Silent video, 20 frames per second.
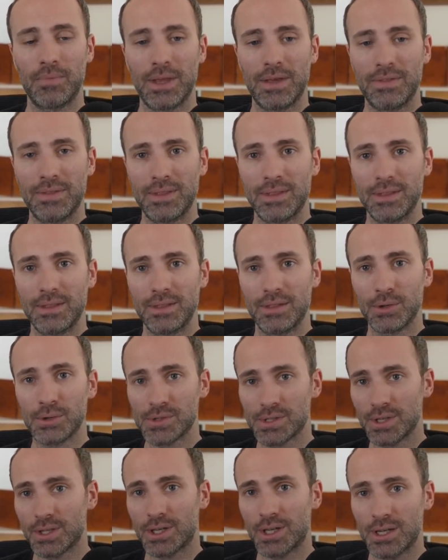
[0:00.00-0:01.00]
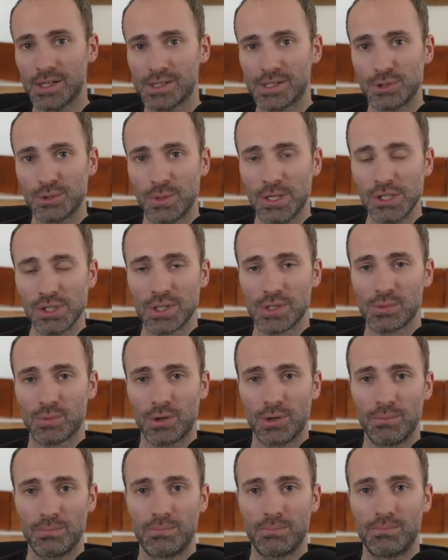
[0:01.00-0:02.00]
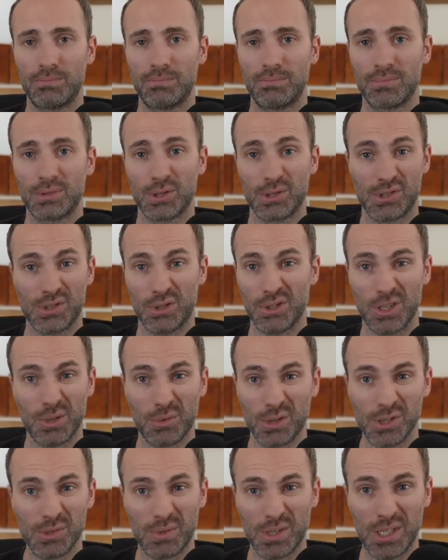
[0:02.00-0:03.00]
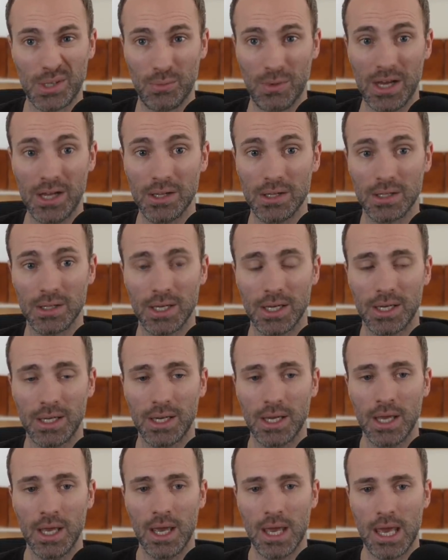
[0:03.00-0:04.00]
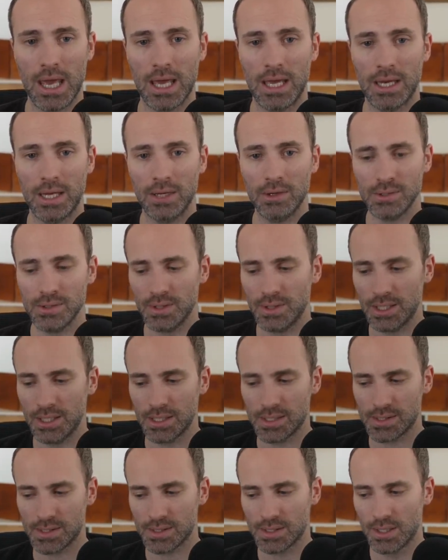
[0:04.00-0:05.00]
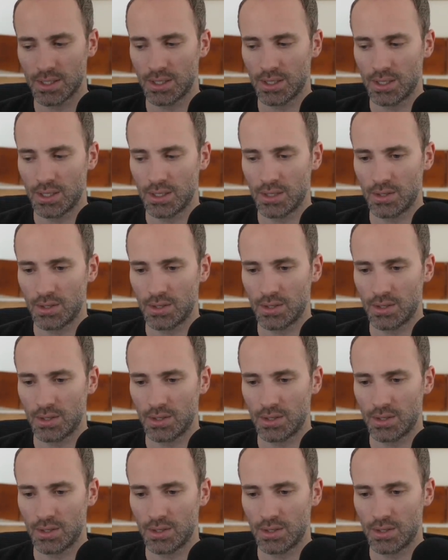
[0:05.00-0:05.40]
And those are the kind of situations where consulting works really well. And and I also think it's